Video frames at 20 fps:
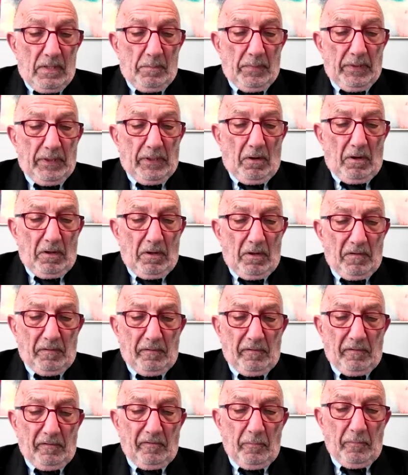Because
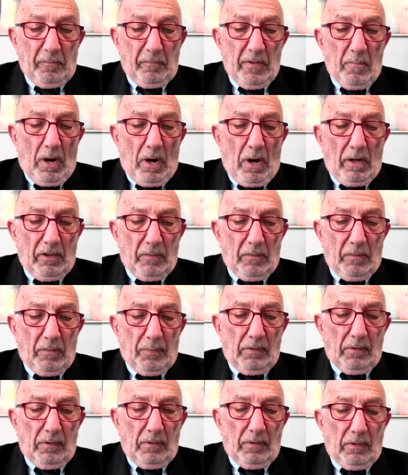of this
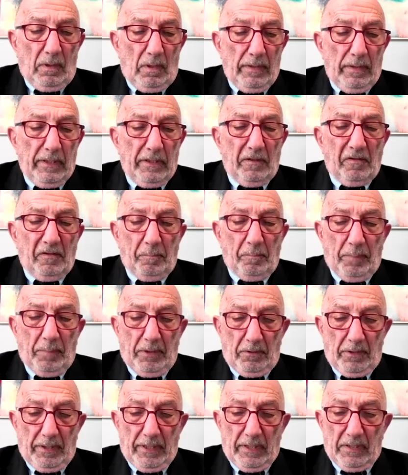remarkable
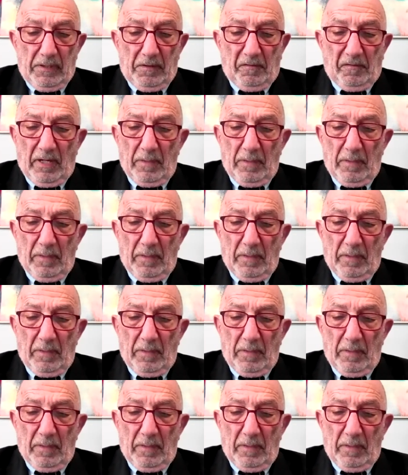experience,